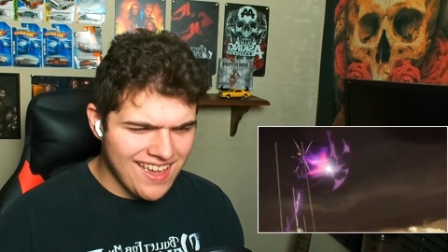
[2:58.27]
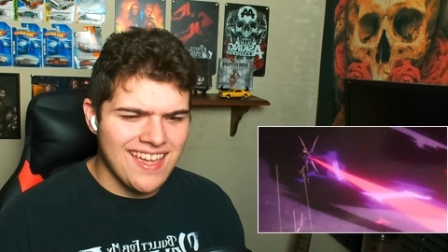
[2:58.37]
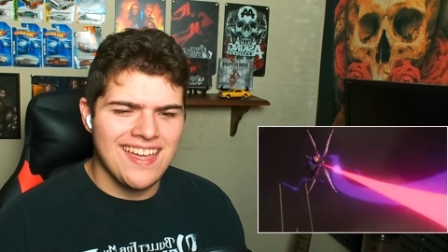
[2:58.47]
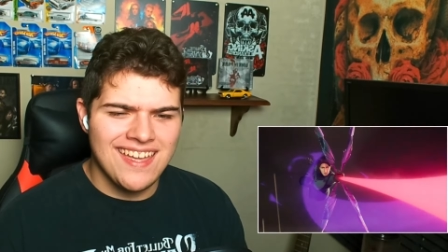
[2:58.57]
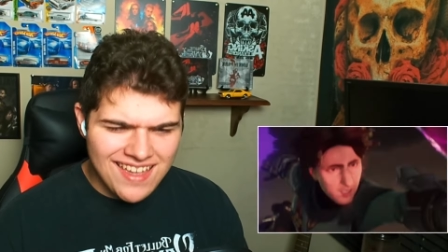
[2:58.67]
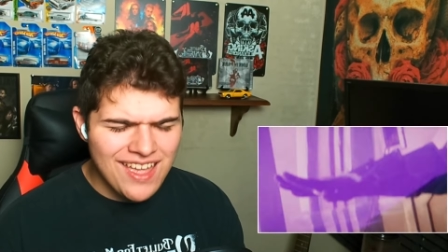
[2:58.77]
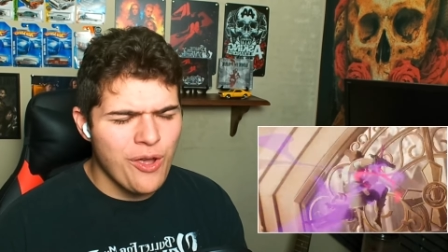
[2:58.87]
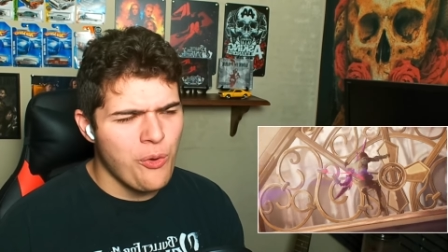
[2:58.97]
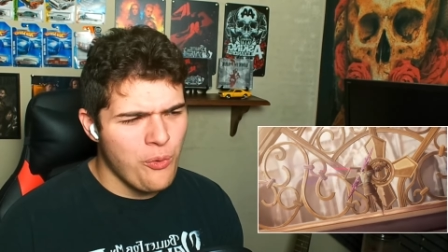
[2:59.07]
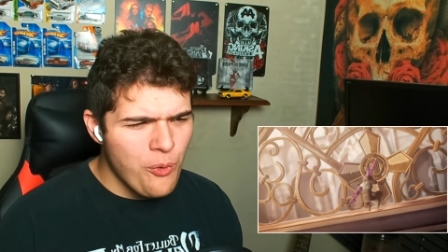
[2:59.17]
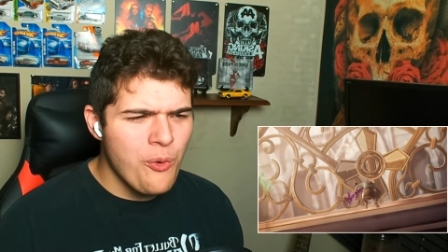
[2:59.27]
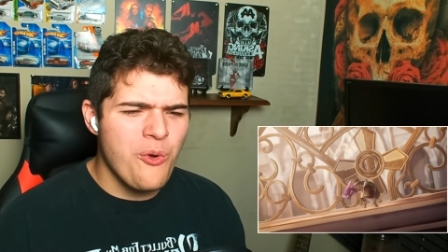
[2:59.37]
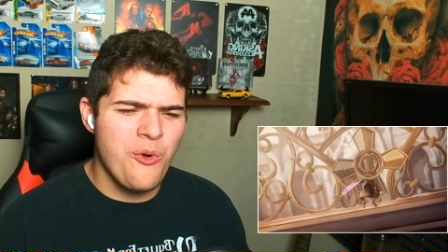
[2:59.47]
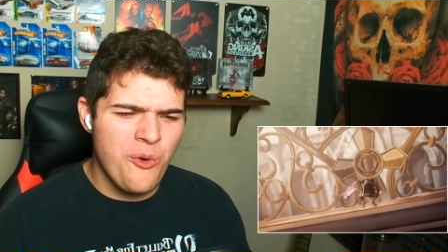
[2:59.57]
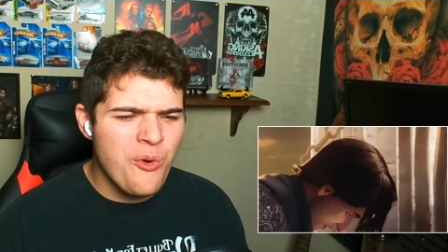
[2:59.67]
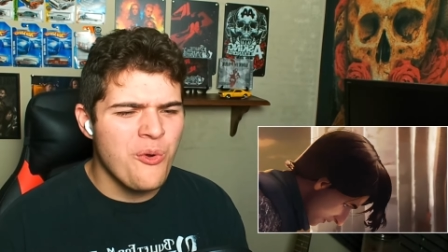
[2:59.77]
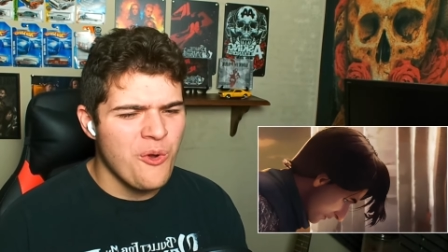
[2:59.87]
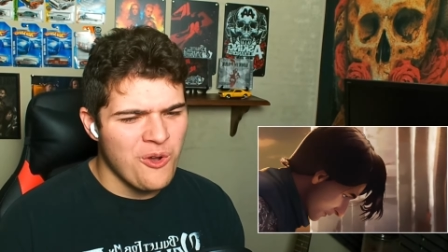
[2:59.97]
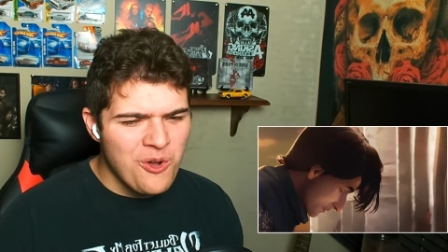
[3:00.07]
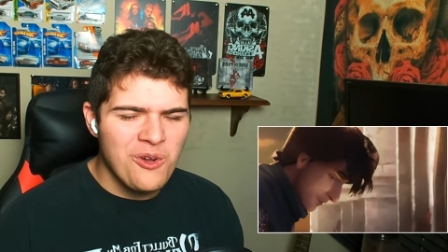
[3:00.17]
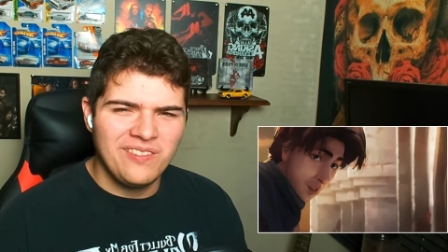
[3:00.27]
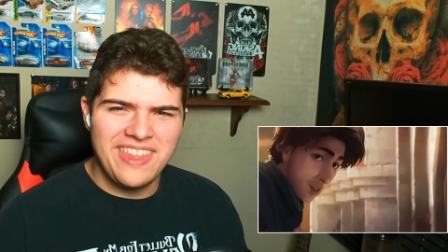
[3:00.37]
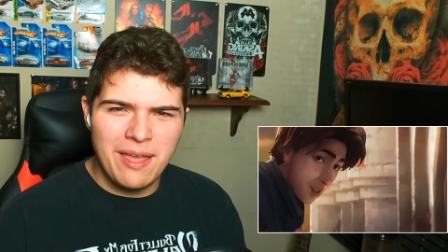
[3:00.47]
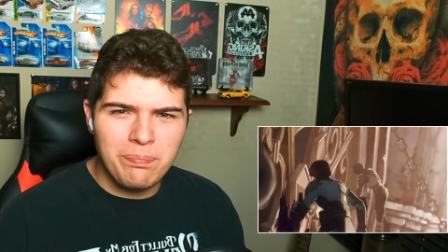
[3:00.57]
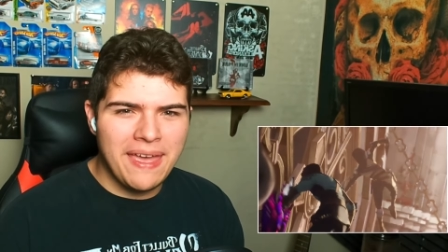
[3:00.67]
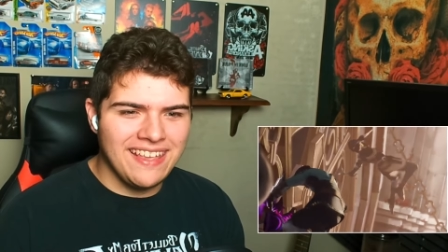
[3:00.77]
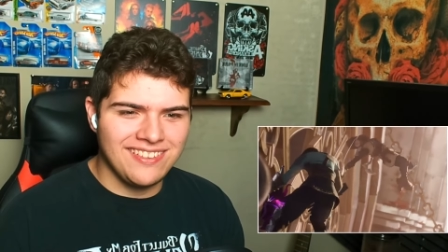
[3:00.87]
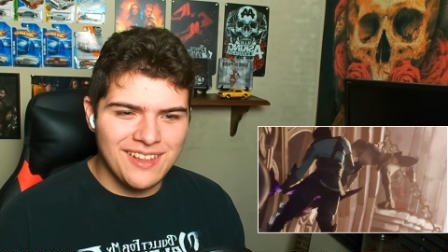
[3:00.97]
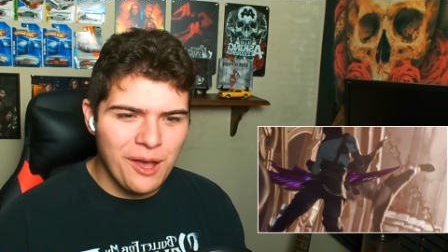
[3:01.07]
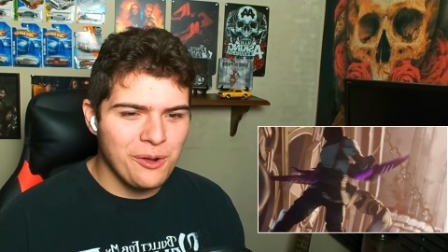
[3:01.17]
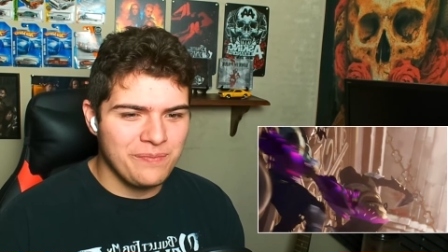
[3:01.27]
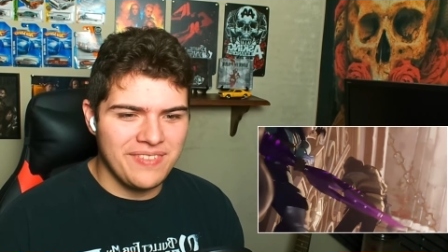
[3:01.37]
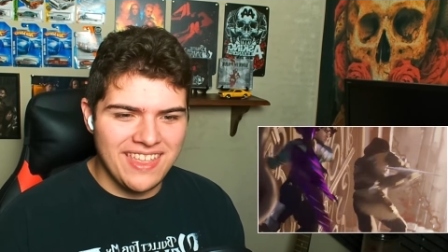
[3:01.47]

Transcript: so high, but so low. Trying to catch that bass note so cold.